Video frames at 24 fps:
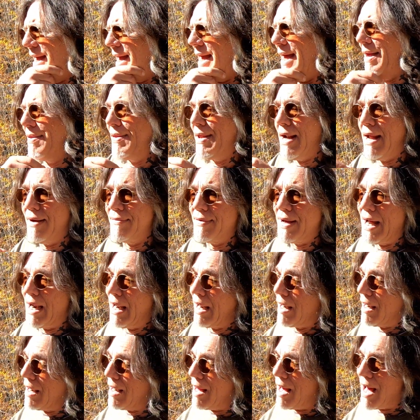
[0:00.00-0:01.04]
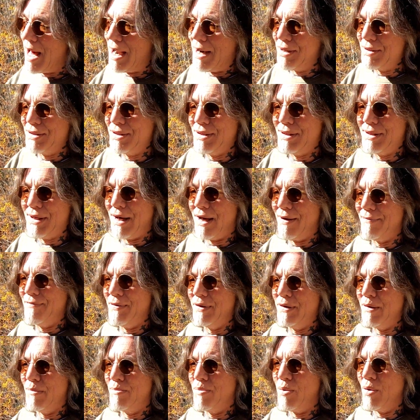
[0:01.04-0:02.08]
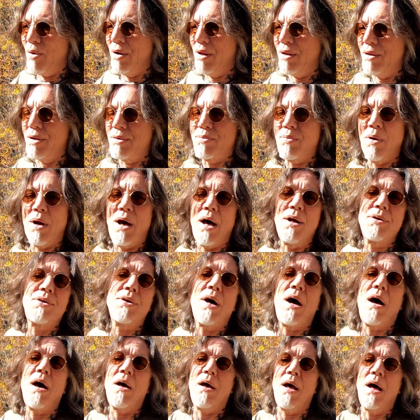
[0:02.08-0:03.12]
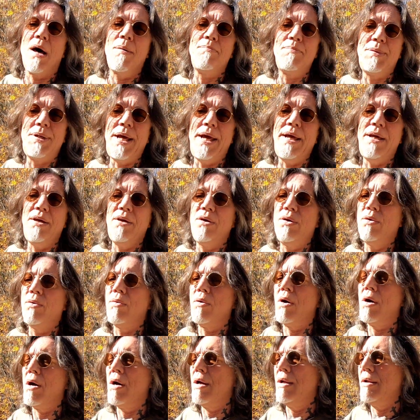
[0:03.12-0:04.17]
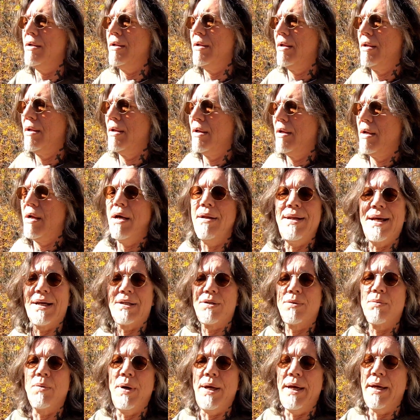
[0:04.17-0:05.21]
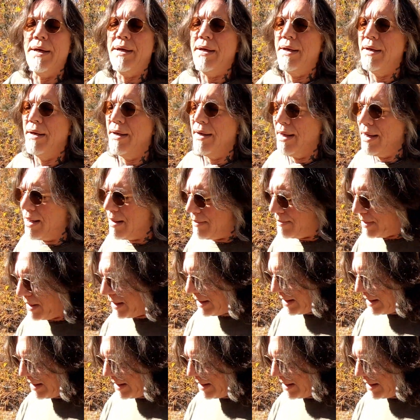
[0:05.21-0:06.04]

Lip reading: And then I've got a lot of stuff in the boilers, which I'll update you on next week. And I'm going